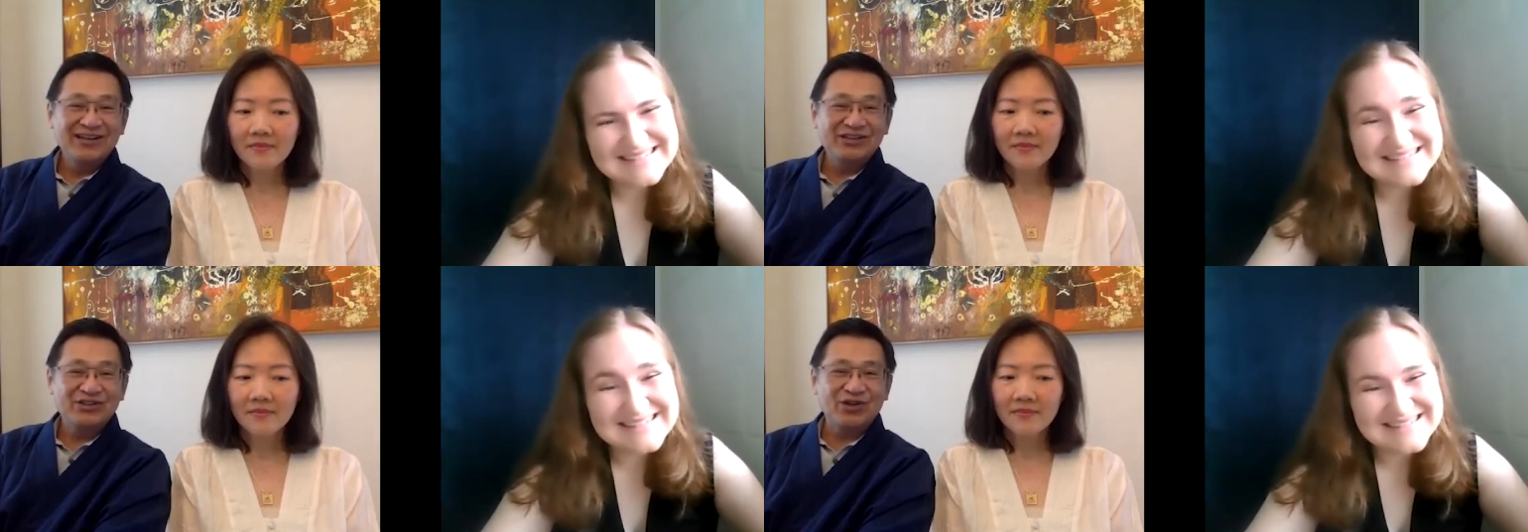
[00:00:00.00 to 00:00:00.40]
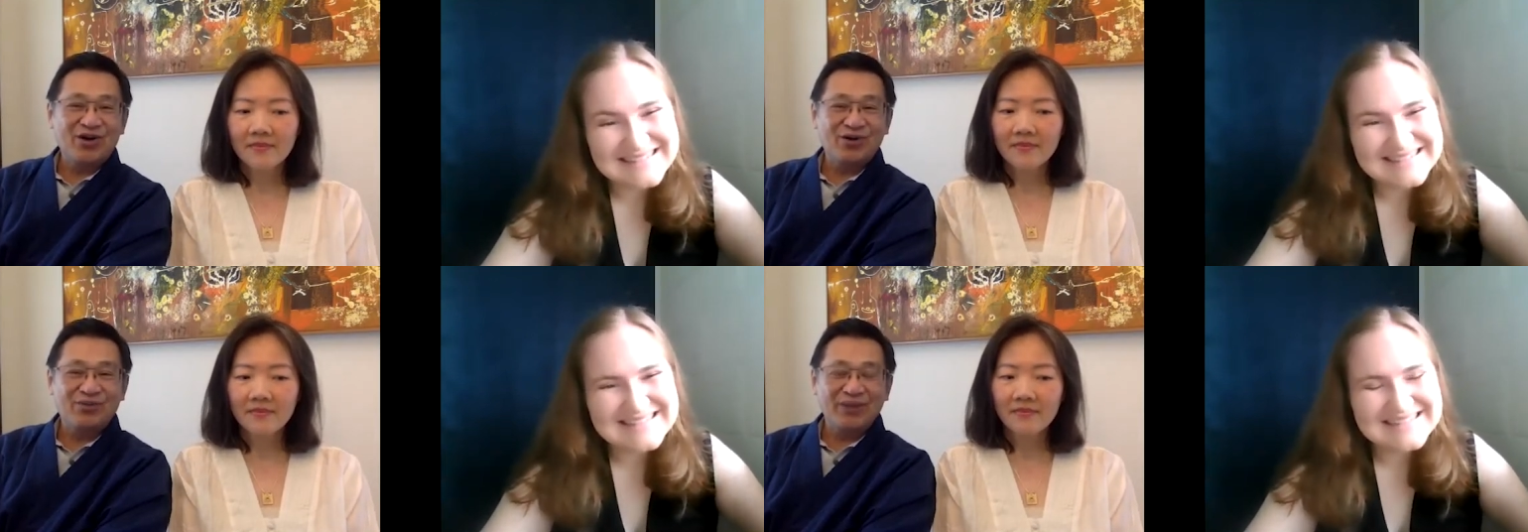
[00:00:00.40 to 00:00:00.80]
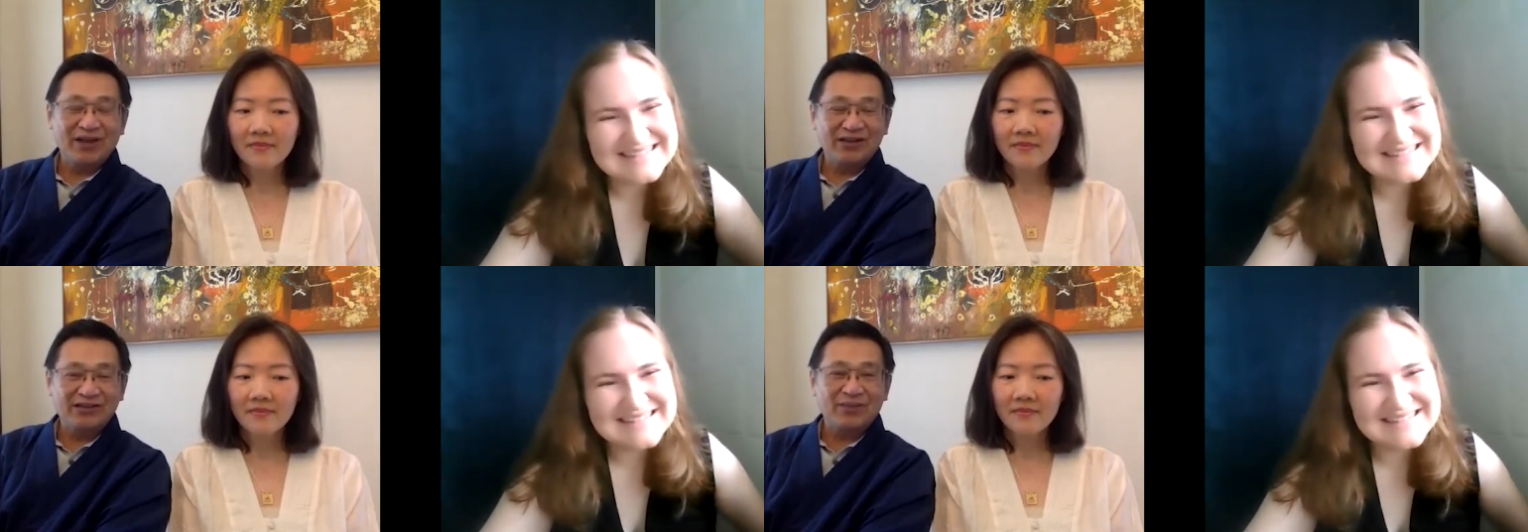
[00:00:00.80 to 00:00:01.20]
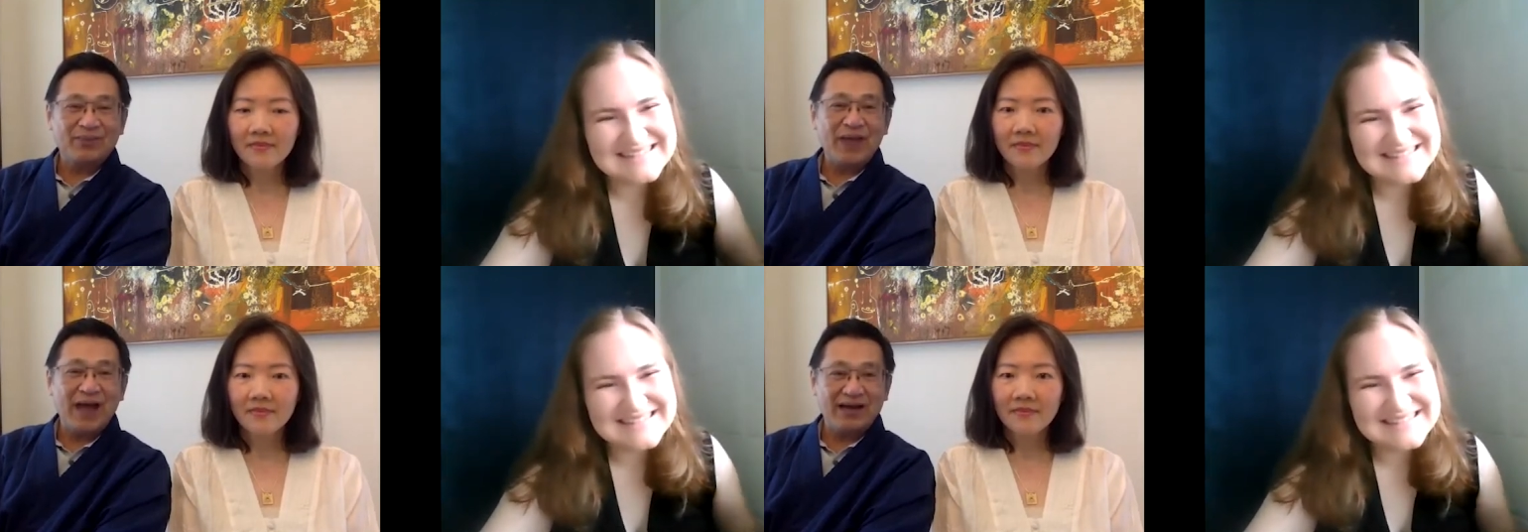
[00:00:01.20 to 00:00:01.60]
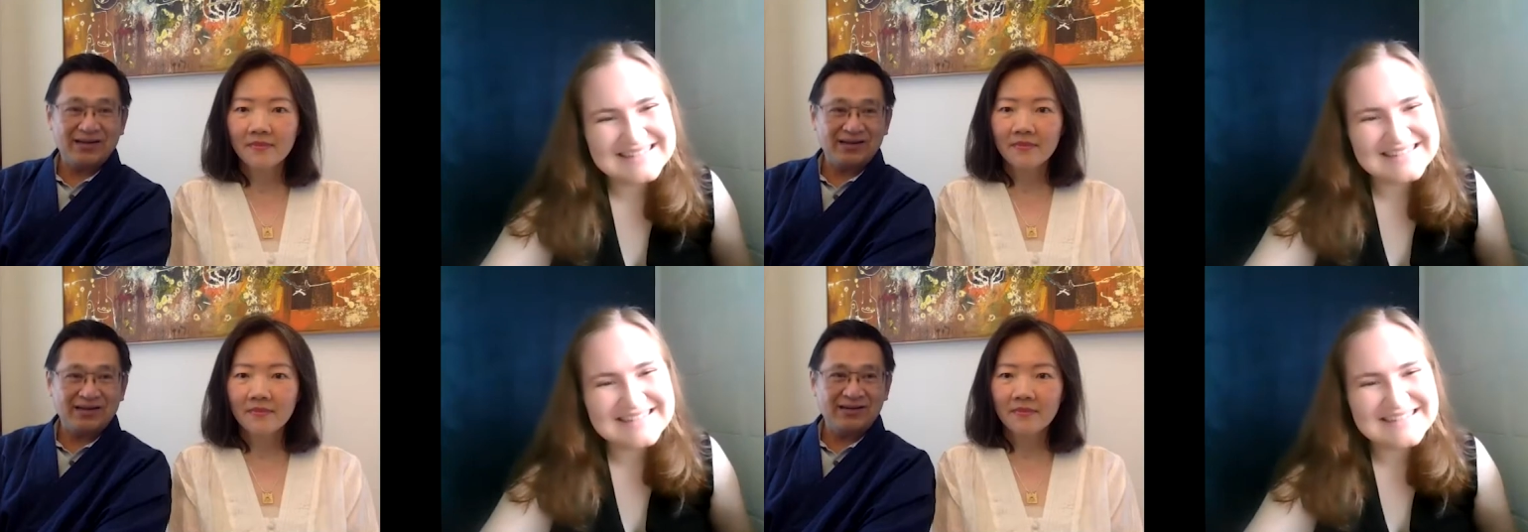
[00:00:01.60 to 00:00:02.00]
Speaker 1: So because of that,
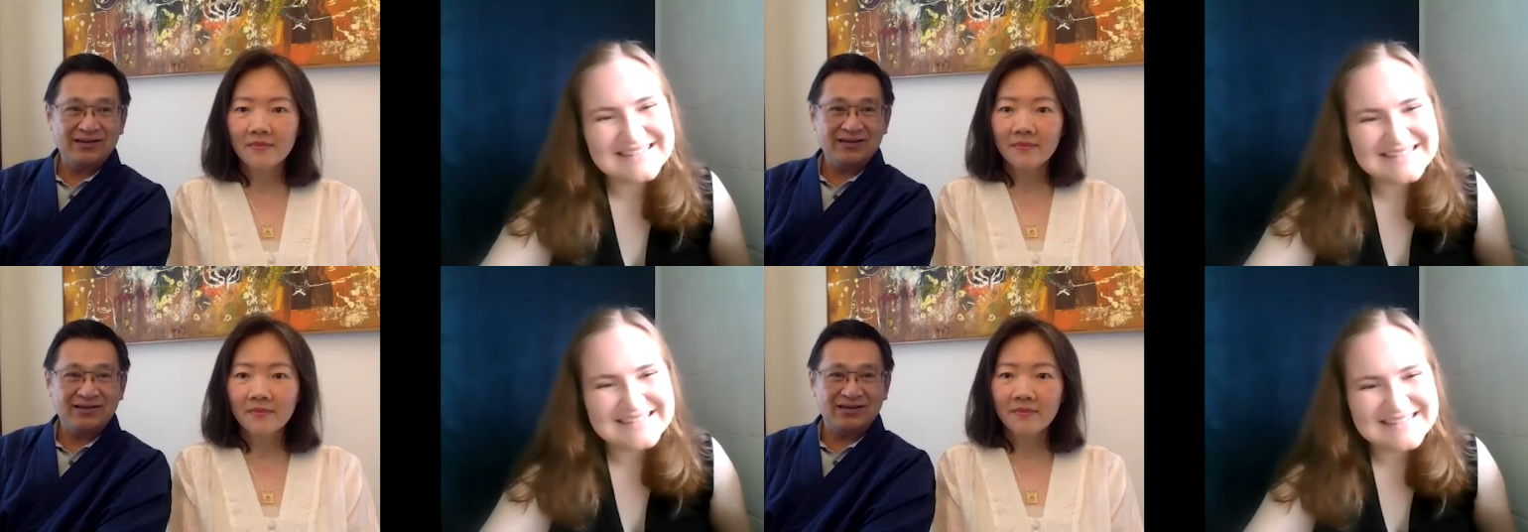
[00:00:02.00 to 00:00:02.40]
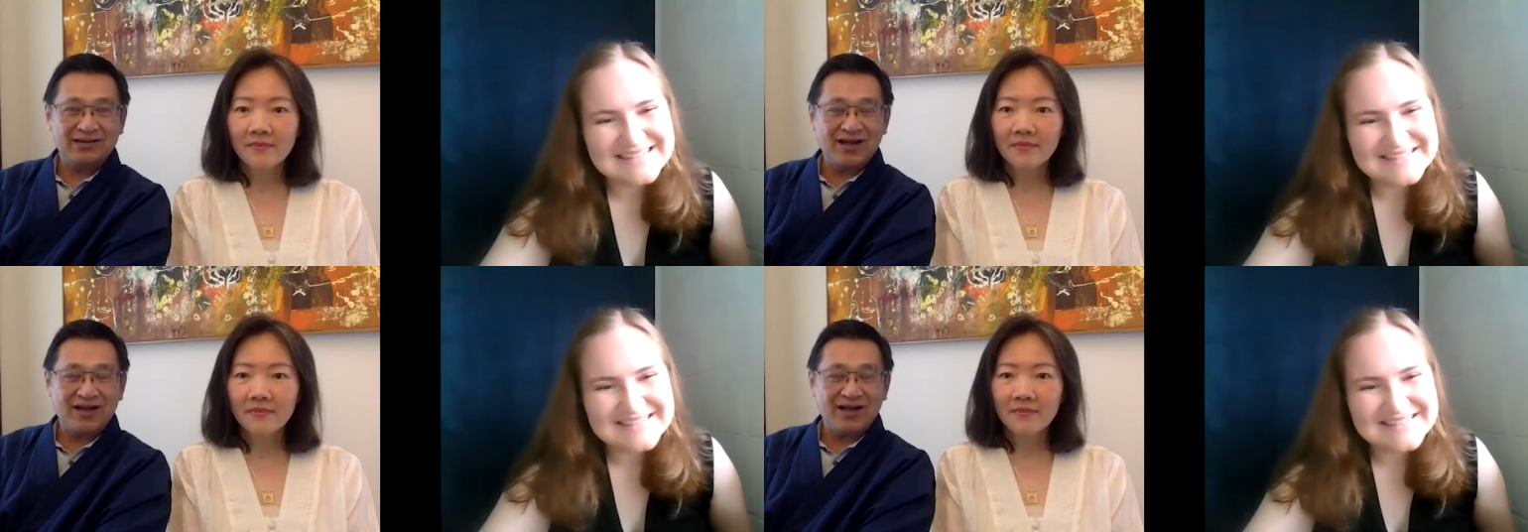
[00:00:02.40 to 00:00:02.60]
the